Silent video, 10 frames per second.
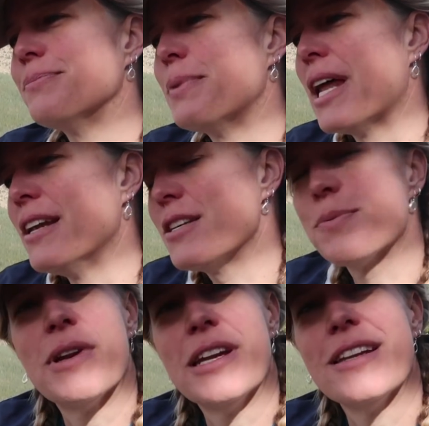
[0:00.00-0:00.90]
but I
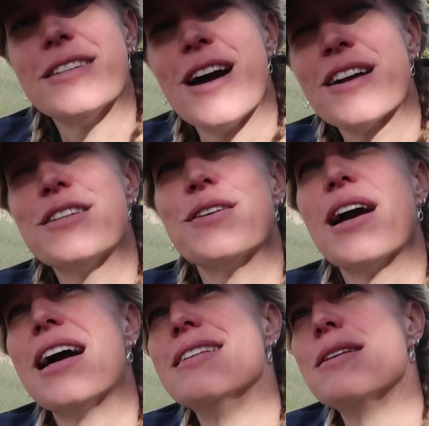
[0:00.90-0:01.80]
just wanted to talk to you
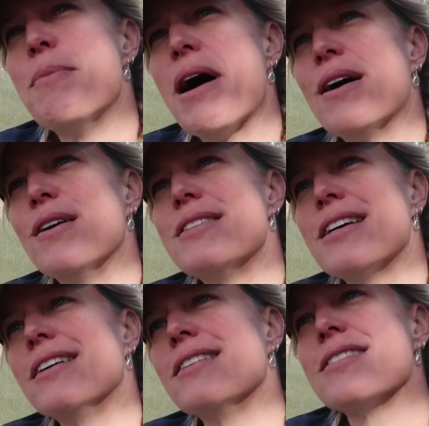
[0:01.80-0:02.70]
guys about
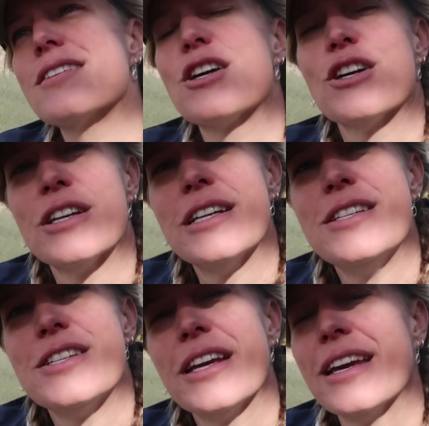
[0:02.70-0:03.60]
uh,
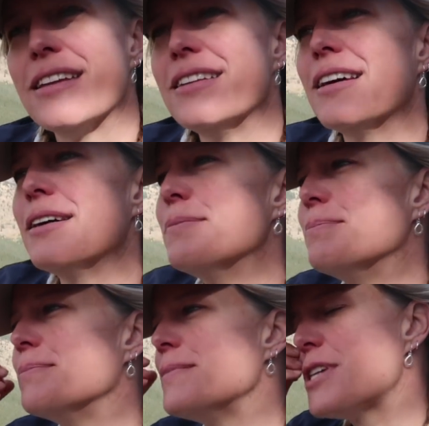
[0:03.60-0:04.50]
courage and um,
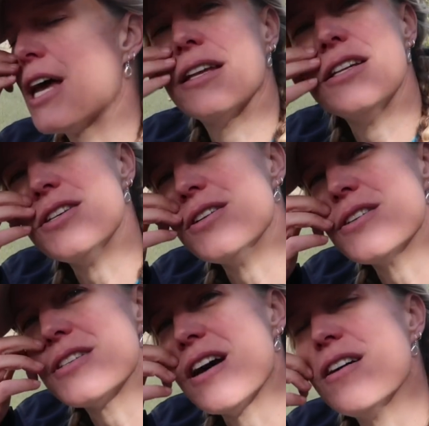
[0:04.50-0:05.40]
challenging
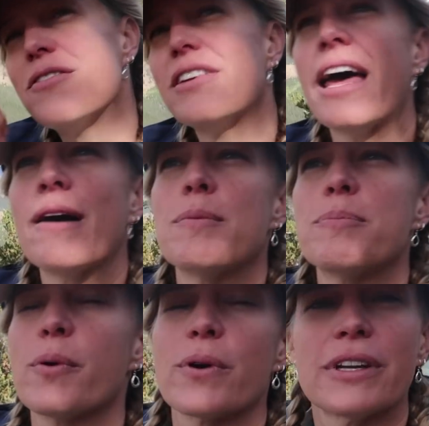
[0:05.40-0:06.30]
yourself and how
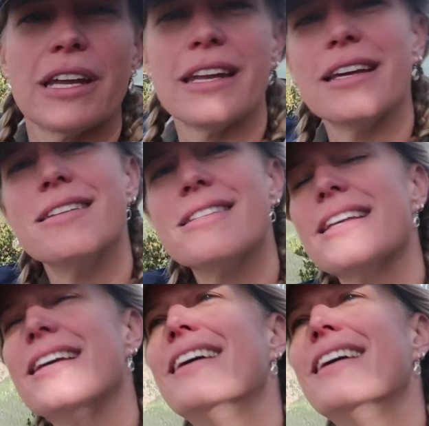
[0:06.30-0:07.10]
important it is.